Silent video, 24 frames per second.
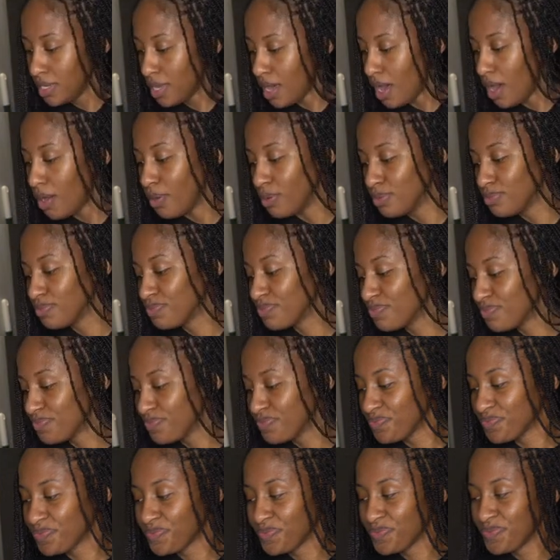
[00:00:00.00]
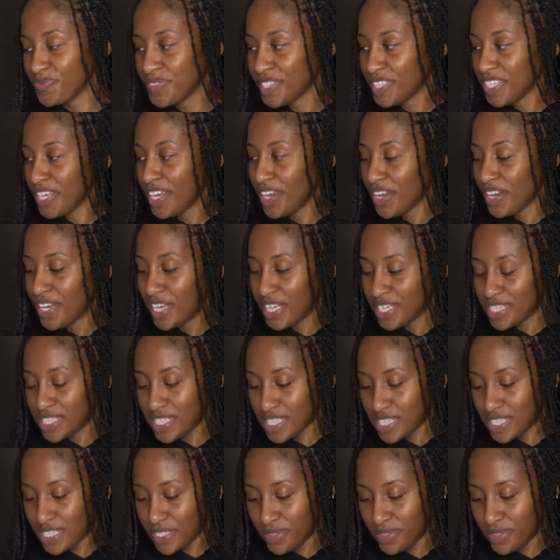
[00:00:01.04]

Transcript: Oh, here it is.